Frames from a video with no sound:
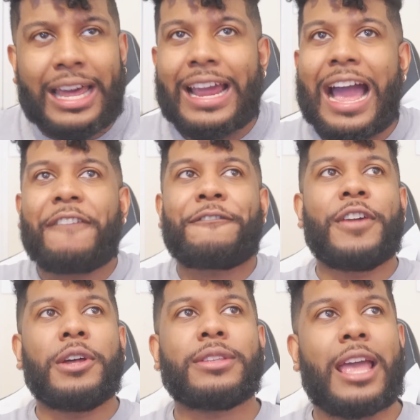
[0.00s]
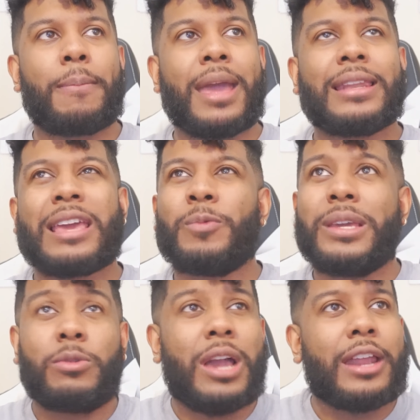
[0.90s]
Like, I felt that, man.
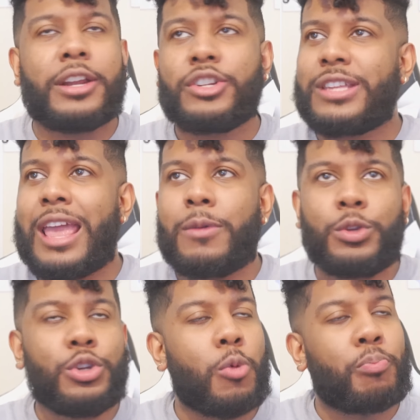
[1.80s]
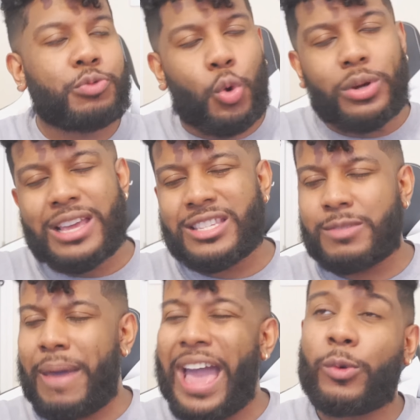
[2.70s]
Like, you gotta understand, when you know Tory Lanez's
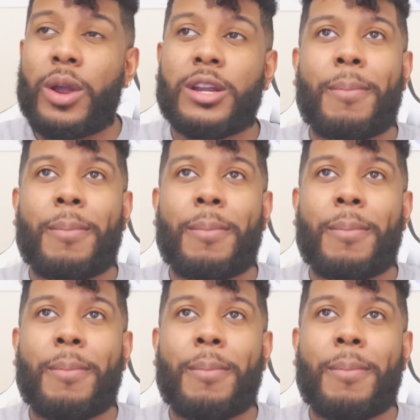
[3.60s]
background,